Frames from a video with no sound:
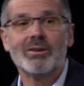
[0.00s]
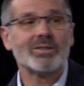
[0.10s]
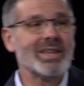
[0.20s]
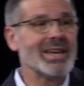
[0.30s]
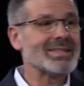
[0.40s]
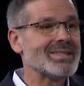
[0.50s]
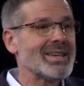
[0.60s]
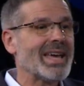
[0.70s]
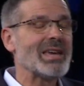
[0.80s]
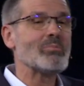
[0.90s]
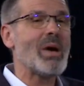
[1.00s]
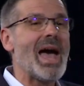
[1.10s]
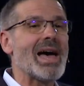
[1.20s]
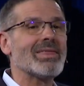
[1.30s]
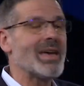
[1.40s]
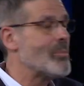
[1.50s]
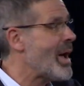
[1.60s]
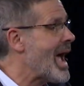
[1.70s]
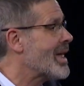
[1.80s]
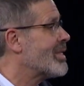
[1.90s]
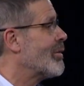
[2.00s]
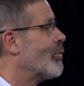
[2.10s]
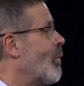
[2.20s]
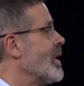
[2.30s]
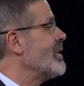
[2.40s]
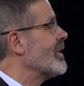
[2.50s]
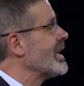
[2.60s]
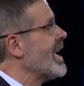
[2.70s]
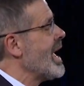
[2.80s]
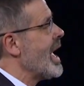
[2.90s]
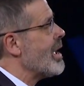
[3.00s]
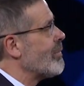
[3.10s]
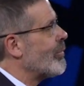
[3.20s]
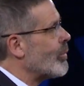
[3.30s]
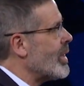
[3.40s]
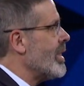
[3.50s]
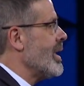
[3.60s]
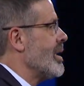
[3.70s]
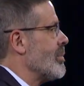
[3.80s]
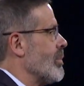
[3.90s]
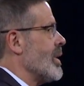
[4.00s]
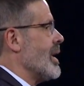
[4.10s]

there's that second path, that path of wondering. And for them,